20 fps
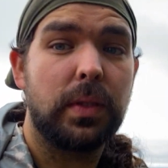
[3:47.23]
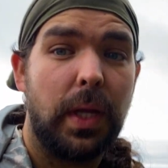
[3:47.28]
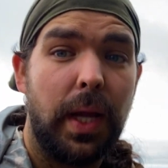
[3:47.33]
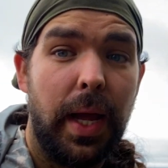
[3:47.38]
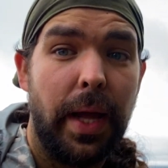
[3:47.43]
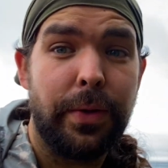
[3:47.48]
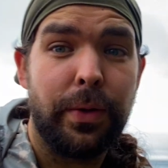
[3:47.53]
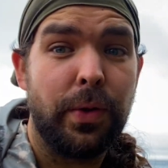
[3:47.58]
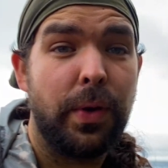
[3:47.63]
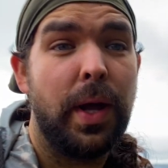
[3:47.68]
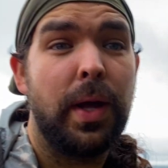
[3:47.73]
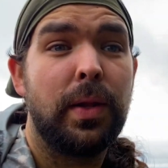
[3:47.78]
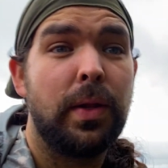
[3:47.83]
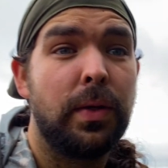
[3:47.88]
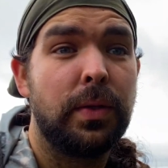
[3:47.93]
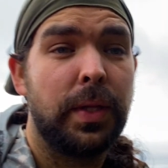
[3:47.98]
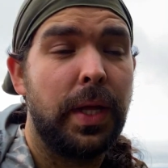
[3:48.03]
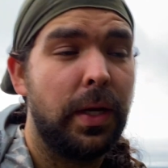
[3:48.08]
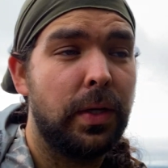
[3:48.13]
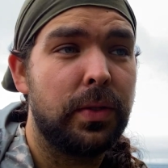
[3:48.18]
I don't know how
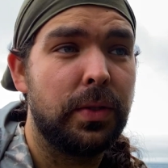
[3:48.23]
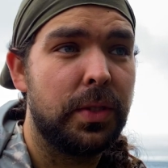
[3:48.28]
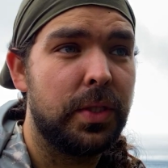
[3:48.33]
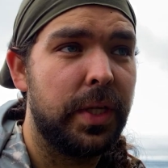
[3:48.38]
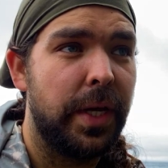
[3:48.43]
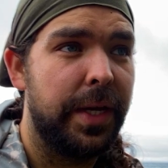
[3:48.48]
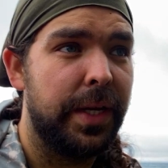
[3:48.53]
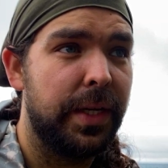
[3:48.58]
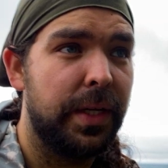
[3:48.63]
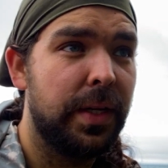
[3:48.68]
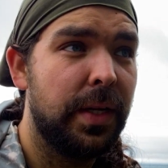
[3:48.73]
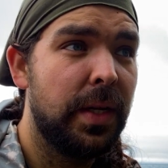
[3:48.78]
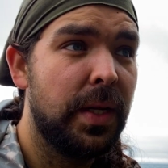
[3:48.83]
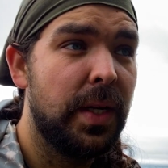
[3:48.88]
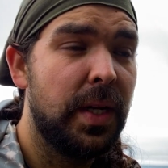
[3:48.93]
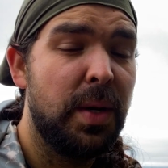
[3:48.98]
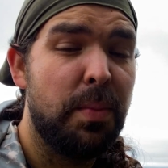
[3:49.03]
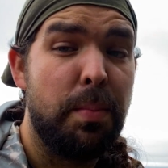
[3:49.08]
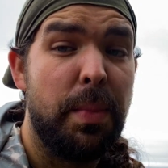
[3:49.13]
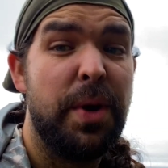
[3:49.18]
long that could take.
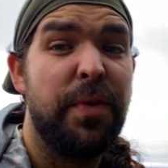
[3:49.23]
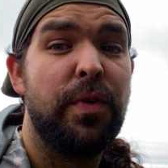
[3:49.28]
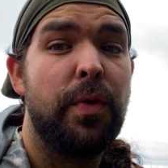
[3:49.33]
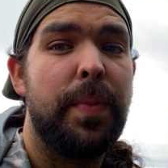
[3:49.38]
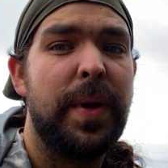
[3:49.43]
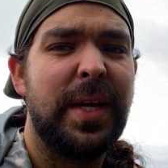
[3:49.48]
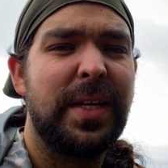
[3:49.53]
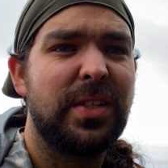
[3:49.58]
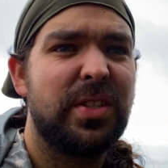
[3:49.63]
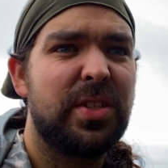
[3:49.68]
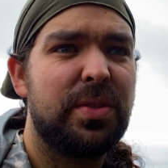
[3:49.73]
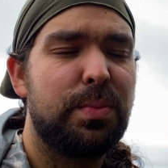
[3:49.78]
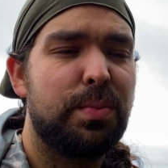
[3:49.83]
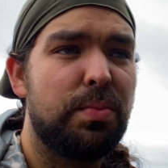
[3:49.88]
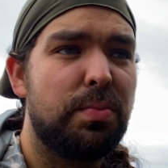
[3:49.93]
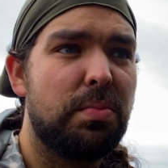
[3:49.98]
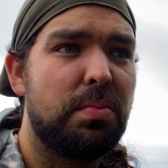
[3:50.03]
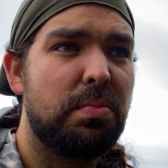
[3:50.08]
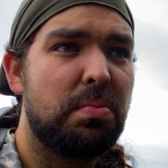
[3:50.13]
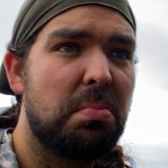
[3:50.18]
My other bits,
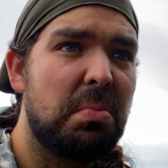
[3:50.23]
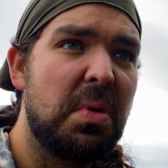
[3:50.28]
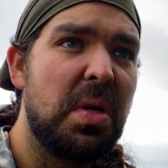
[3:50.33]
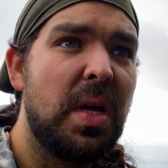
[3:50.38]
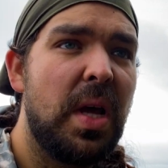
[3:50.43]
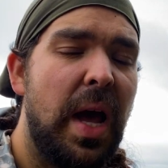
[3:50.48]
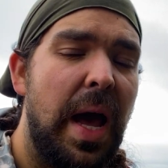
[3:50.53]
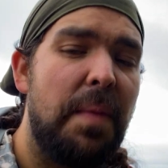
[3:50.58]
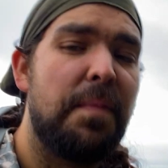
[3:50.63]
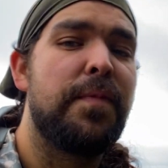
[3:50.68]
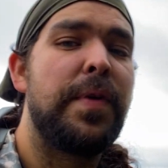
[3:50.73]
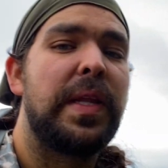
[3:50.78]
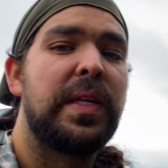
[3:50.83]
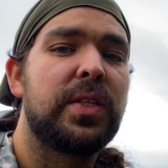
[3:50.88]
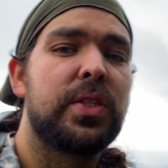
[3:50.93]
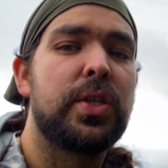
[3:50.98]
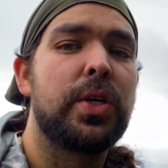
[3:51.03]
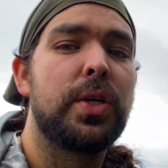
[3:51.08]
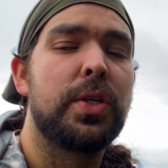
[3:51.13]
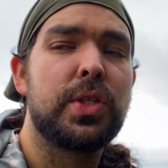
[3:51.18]
I'm fairly
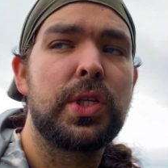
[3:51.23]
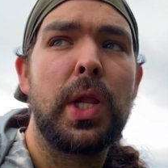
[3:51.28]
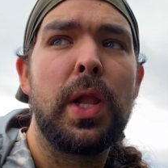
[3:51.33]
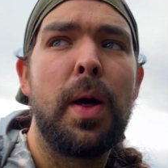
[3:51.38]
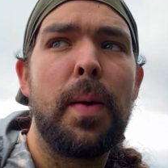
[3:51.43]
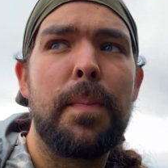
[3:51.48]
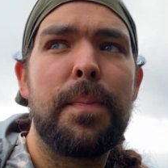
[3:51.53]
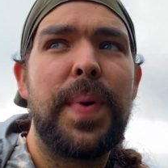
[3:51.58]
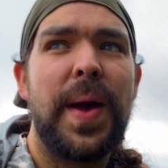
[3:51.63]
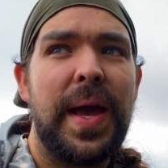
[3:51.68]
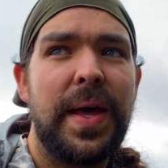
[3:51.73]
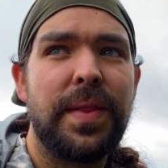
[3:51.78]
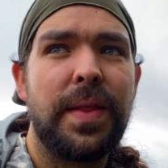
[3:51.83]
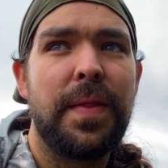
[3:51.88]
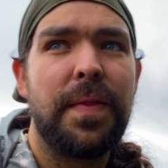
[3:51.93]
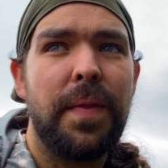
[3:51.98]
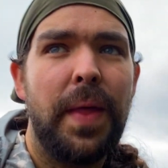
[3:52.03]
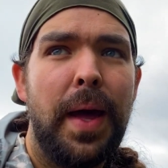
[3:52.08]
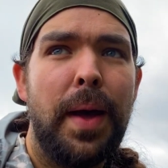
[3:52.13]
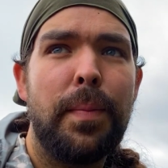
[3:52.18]
certain is a lot better
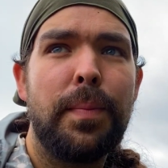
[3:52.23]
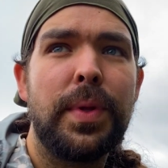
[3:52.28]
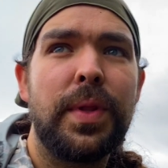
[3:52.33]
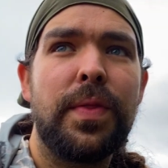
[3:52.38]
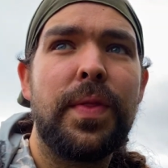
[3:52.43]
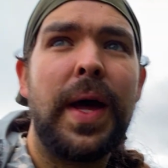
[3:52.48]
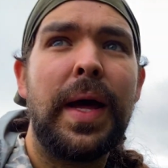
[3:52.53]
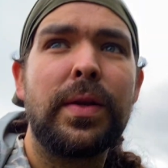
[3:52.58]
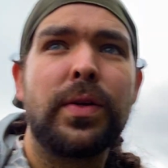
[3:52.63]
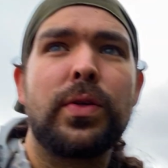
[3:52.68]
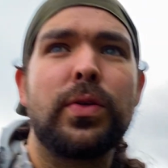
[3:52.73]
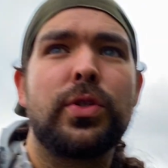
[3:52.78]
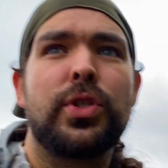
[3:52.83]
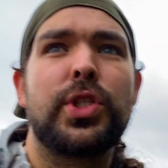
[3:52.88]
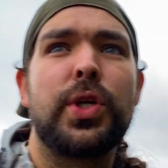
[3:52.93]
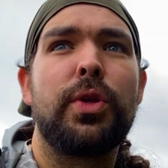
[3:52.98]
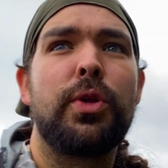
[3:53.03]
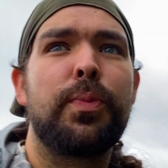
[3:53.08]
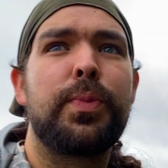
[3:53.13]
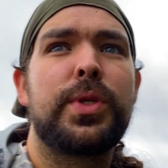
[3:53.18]
than that, but that does
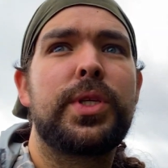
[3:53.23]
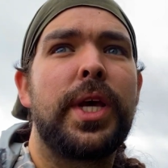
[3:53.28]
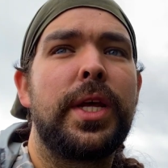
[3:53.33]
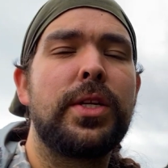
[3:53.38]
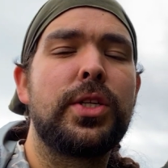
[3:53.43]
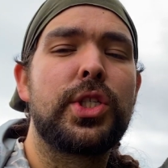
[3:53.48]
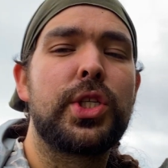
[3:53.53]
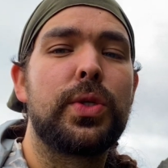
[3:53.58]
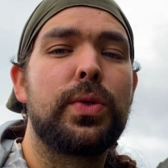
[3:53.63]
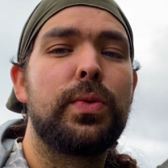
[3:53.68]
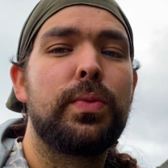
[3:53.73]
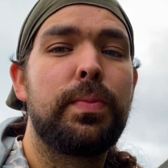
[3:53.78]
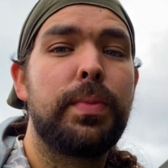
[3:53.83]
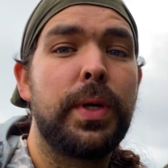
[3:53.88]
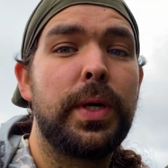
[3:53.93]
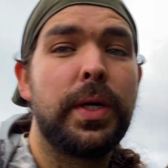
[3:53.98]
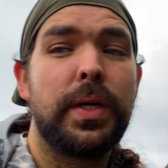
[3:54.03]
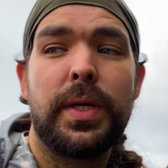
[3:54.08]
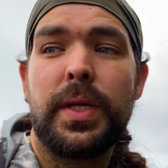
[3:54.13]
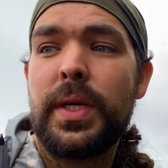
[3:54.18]
show the potential.
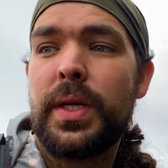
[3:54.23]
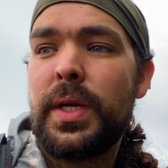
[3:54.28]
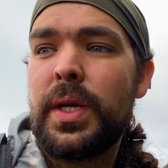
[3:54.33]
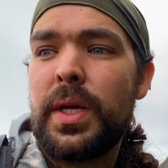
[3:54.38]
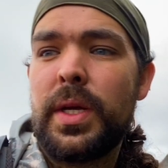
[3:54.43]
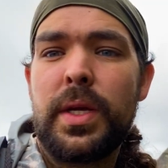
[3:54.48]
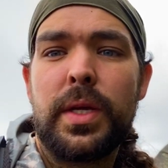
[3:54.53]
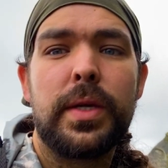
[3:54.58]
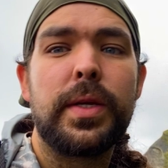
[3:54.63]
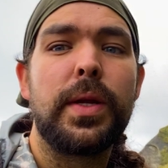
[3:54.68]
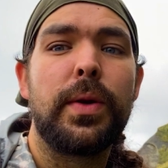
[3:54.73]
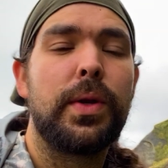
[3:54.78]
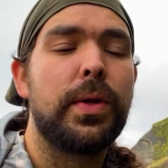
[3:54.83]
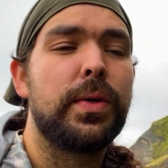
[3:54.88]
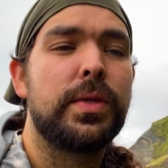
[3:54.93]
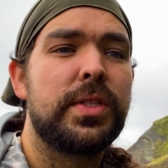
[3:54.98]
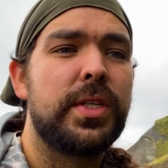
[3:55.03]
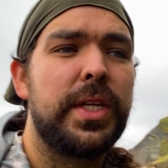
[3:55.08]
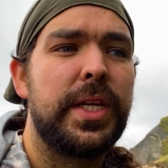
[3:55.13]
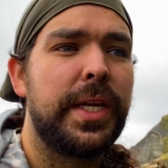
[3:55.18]
But you don't know
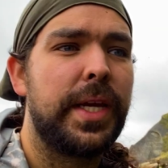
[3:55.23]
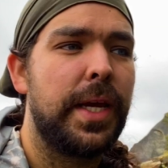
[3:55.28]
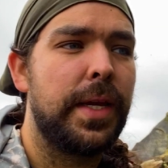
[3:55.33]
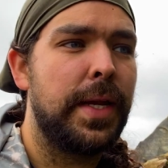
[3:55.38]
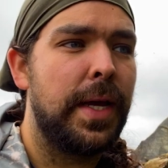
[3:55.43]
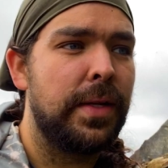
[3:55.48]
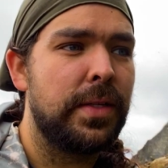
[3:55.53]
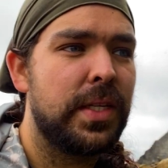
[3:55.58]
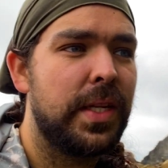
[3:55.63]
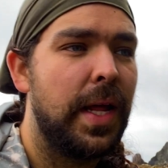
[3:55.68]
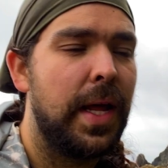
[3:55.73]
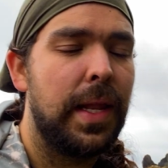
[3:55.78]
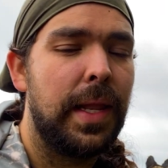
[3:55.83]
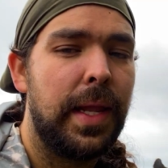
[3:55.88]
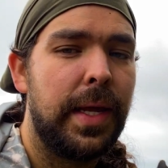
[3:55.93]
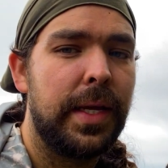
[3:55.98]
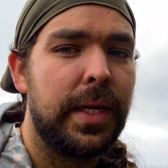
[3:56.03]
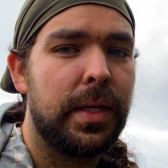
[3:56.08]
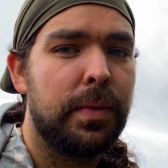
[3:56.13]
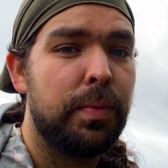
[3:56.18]
until you get down to that
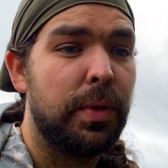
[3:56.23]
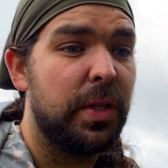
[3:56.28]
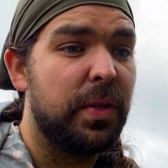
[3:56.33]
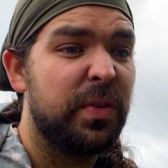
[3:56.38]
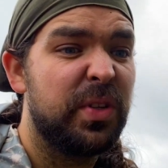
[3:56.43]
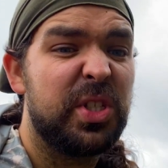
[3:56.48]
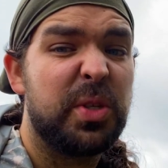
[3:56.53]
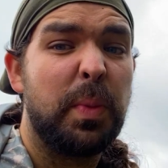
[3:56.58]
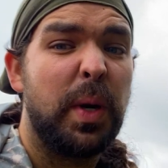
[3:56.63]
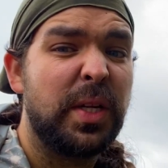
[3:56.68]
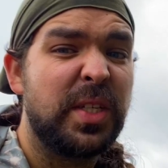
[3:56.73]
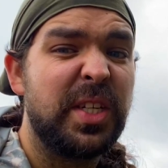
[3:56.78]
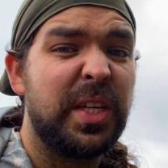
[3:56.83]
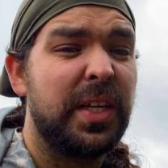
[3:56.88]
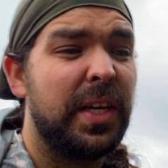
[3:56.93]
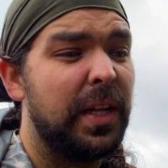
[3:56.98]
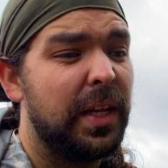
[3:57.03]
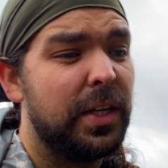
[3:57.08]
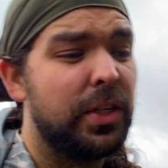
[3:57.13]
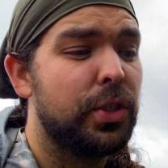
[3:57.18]
layer. But there is some
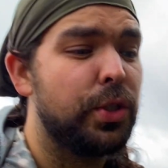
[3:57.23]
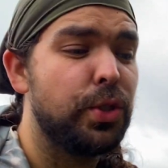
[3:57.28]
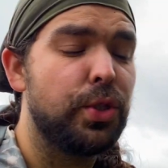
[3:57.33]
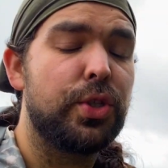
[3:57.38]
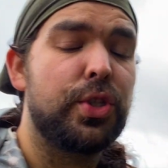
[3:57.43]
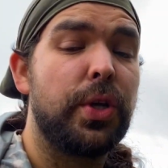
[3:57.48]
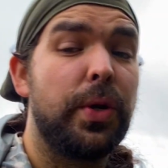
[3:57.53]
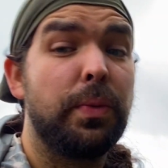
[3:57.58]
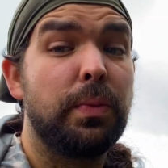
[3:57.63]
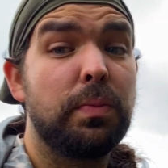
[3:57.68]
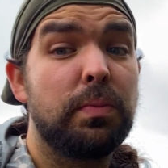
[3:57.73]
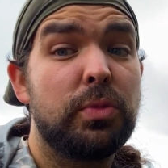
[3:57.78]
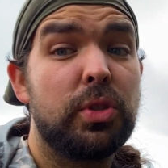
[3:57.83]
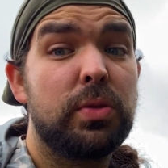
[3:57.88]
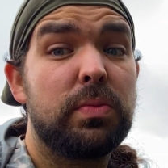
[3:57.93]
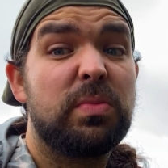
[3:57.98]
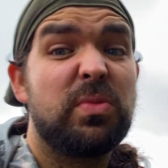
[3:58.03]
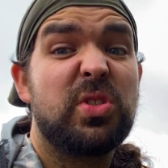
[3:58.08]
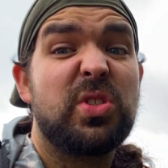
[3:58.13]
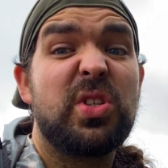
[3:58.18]
articulation, so
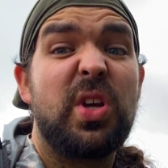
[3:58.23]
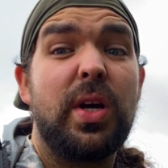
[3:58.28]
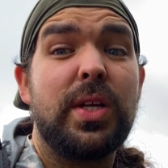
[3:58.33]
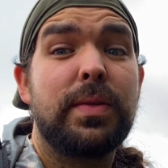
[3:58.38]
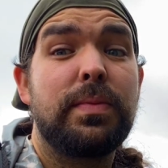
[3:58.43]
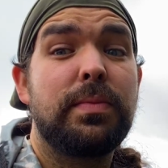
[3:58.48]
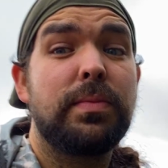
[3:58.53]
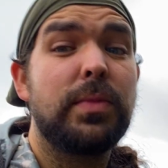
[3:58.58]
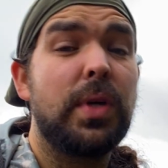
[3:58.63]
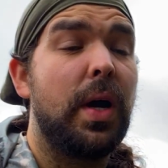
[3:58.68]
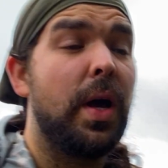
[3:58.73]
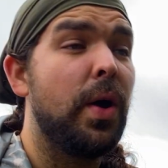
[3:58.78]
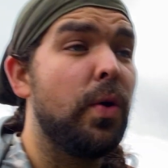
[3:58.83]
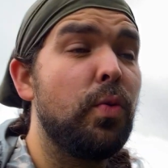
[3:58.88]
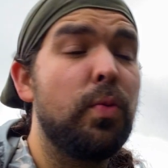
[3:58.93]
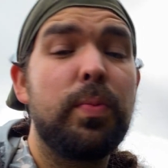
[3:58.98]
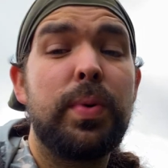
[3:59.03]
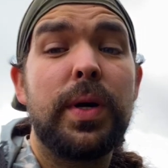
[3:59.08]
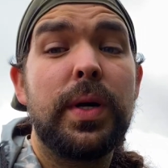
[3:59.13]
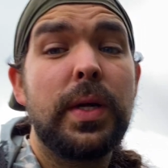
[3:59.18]
it's got
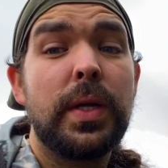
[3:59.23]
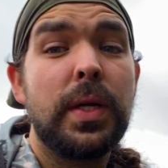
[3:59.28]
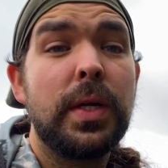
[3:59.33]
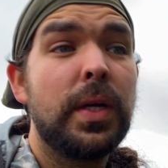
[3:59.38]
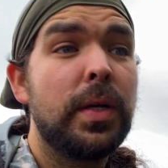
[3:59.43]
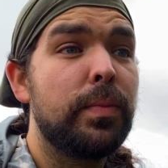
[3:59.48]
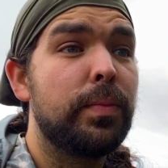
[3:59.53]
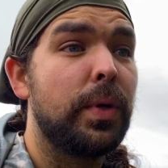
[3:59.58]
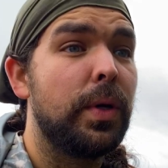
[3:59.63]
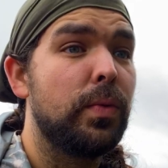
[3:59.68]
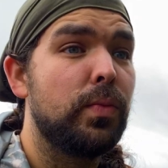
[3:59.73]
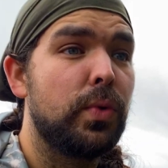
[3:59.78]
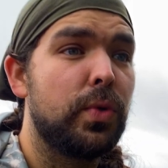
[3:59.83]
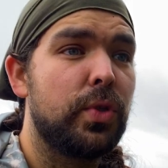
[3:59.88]
hope. But we'll